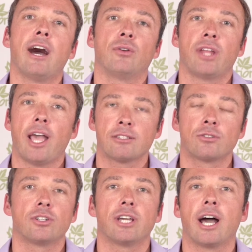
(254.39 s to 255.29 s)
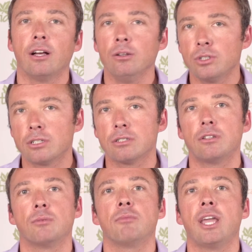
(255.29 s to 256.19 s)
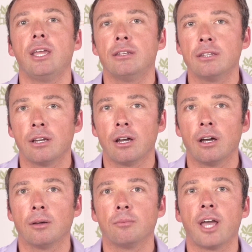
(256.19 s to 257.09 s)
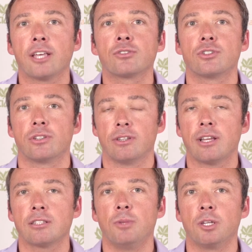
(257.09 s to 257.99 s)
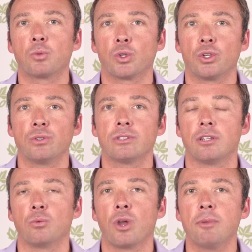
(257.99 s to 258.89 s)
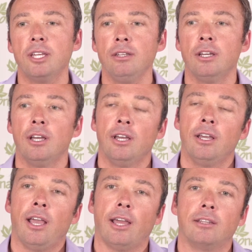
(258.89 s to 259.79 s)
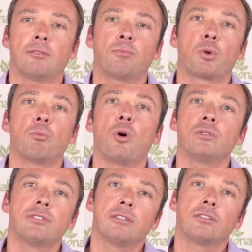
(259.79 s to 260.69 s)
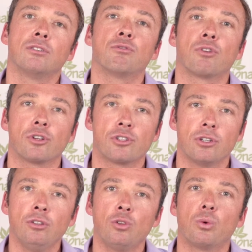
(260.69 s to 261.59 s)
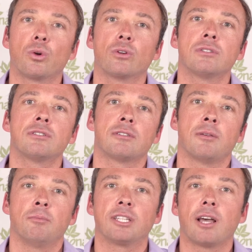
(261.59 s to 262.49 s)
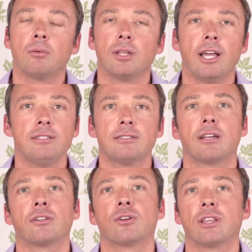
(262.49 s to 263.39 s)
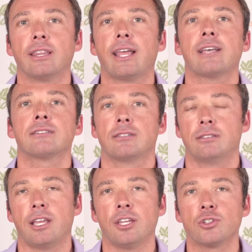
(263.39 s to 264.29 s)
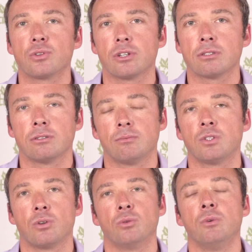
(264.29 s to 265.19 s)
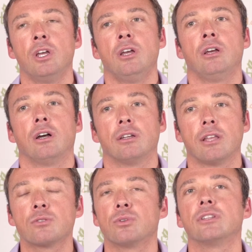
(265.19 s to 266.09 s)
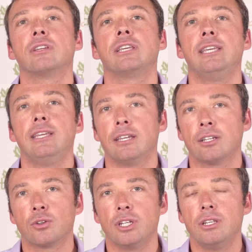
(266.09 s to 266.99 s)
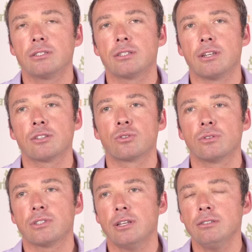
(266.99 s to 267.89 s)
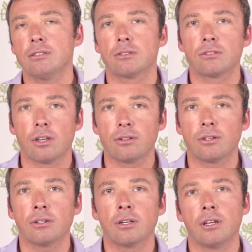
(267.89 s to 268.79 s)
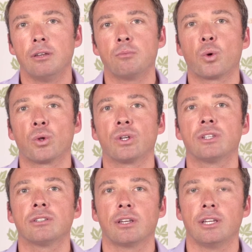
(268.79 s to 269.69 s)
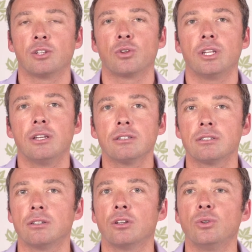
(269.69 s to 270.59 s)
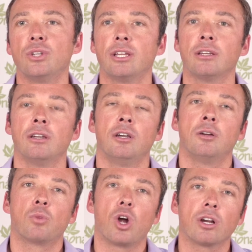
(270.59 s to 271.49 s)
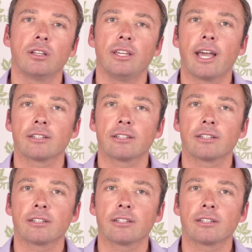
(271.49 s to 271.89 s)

down estradiol, which is the main estrogen that's being produced in women. And it promotes its conversion towards metabolites that are less dangerous. So that's one of the key ingredients in EstroSense. There's other important ingredients, including broccoli